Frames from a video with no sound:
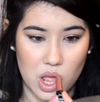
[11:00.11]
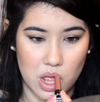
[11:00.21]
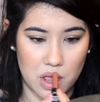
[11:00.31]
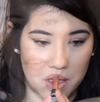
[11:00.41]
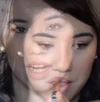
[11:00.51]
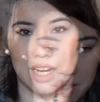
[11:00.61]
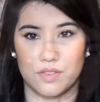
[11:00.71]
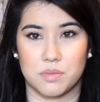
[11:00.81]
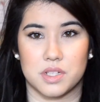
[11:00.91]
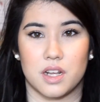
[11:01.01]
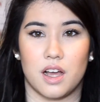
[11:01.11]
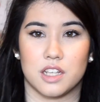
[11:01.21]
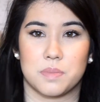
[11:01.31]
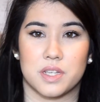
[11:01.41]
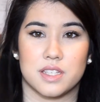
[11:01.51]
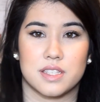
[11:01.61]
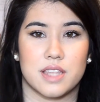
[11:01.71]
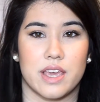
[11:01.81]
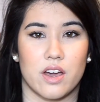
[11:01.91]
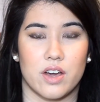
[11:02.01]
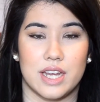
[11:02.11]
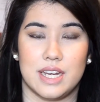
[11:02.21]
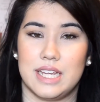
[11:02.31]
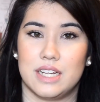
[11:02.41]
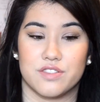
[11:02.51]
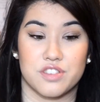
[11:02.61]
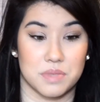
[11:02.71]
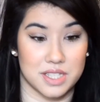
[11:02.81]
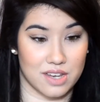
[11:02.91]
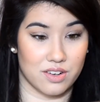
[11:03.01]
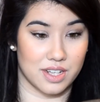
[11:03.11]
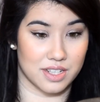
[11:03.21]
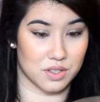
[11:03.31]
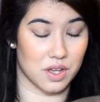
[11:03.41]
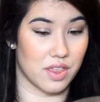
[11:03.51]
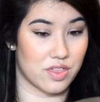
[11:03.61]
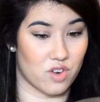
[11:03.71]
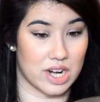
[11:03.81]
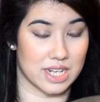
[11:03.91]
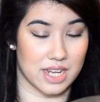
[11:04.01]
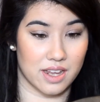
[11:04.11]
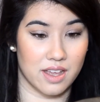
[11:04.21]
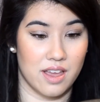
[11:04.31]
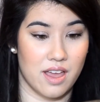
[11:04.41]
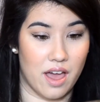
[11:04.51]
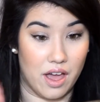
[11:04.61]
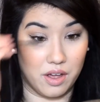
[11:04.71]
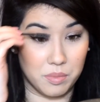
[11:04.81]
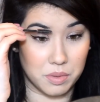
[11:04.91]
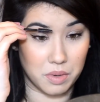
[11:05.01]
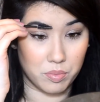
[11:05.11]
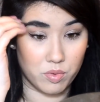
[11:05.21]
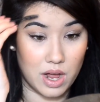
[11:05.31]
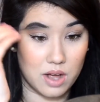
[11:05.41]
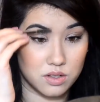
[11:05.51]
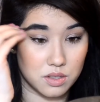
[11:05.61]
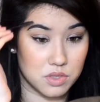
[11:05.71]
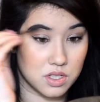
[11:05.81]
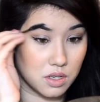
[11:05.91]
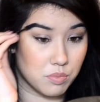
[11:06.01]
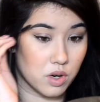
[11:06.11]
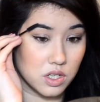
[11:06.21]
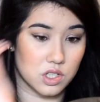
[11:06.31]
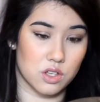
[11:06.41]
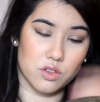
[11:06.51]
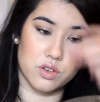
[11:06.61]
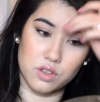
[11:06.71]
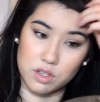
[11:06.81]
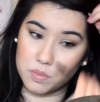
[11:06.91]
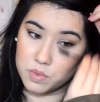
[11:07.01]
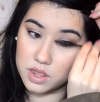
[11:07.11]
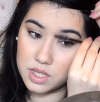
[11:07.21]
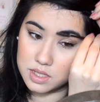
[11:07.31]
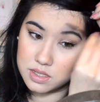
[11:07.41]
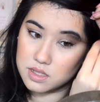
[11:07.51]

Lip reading: I of left them to last because they are in need of some serious threading. But my brows, I'm just going to brush through them with this.